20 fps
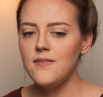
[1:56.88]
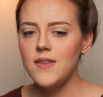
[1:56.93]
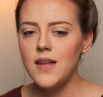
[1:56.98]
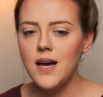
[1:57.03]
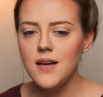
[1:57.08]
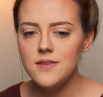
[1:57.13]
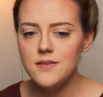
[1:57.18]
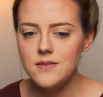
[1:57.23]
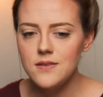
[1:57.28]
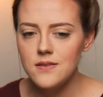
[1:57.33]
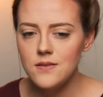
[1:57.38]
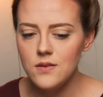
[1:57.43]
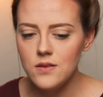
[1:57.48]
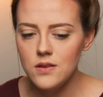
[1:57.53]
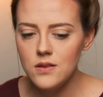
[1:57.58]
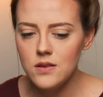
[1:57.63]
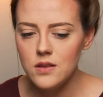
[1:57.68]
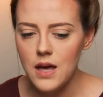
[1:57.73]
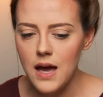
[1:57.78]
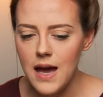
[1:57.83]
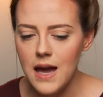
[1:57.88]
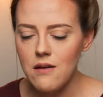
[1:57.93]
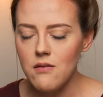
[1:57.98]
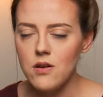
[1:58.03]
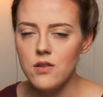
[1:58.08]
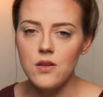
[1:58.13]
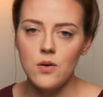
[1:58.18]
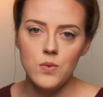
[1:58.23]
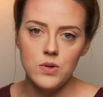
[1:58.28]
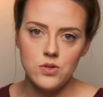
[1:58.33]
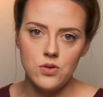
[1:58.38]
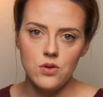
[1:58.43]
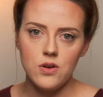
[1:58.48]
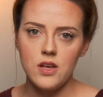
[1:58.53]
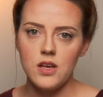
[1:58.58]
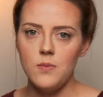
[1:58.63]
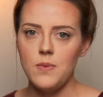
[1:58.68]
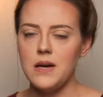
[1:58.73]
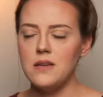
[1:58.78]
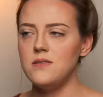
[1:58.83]
and that's the error that we're
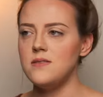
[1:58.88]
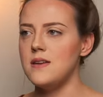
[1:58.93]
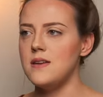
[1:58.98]
talking about